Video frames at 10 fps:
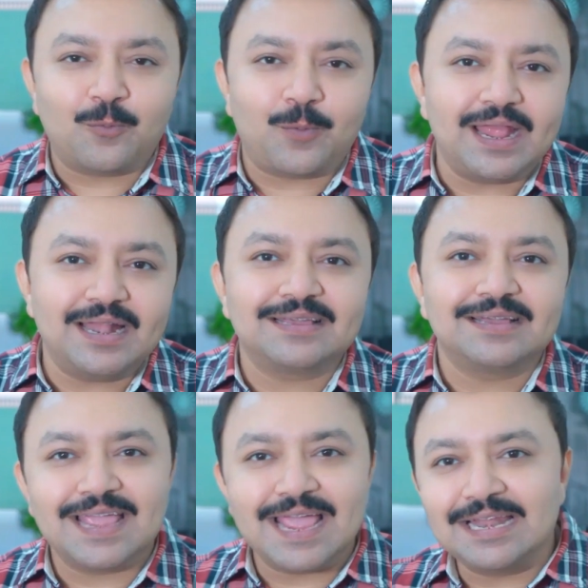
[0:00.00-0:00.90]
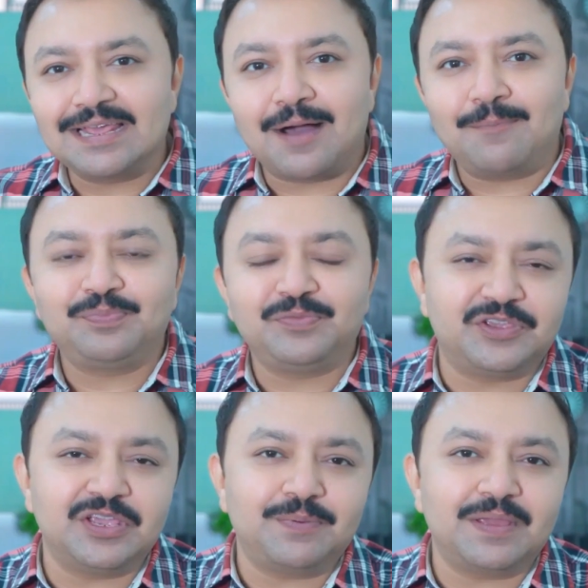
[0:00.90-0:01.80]
weight, income,
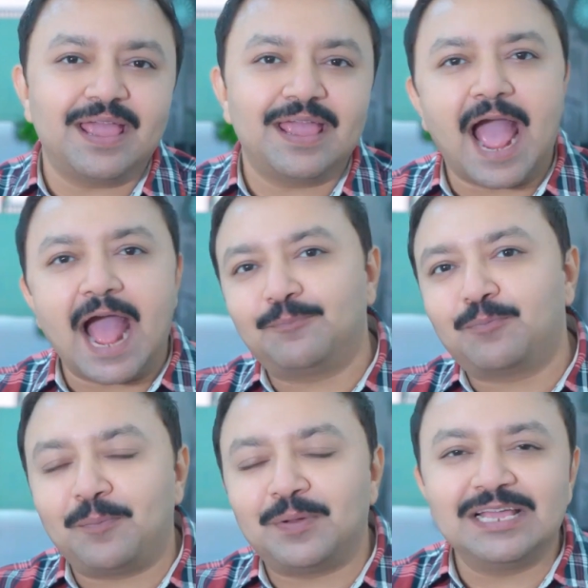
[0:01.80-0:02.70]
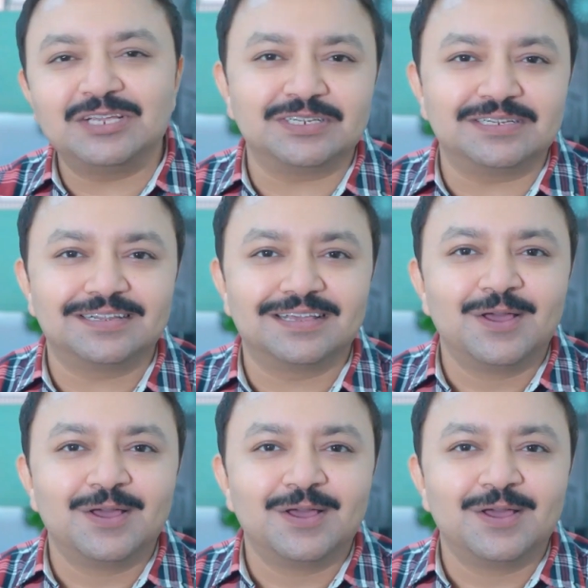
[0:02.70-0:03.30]
GPA, and population.